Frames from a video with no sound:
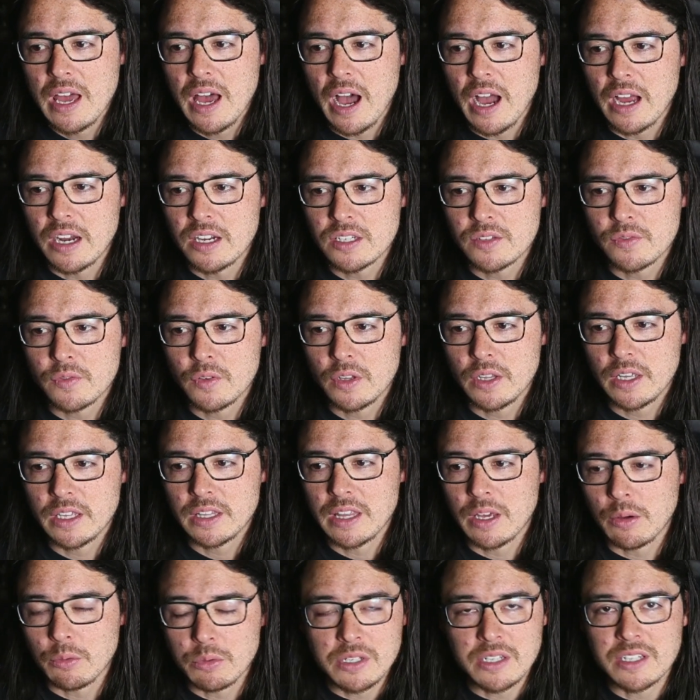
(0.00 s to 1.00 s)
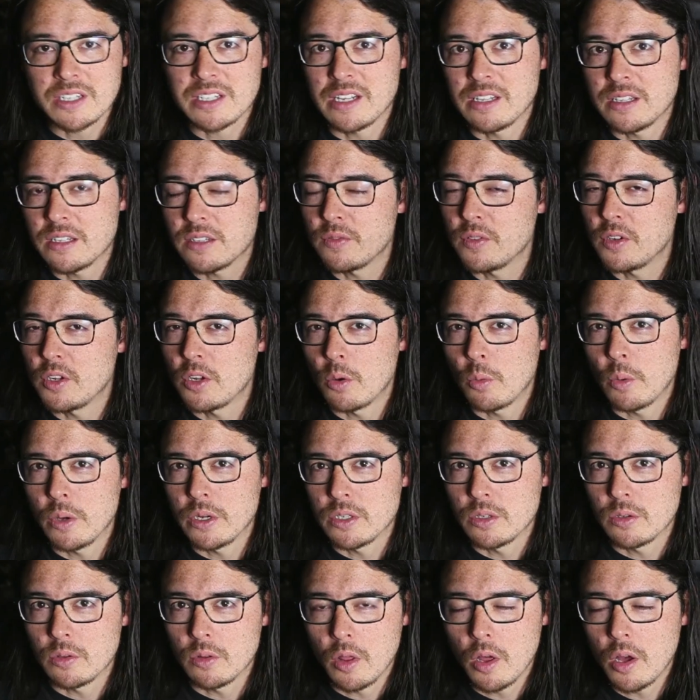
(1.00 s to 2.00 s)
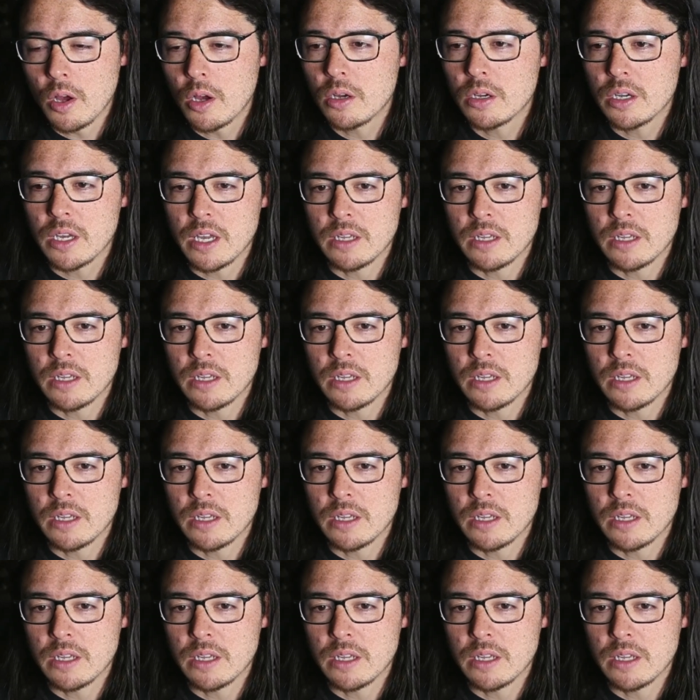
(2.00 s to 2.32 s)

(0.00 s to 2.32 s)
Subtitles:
I just feel like that would extend this video way too long,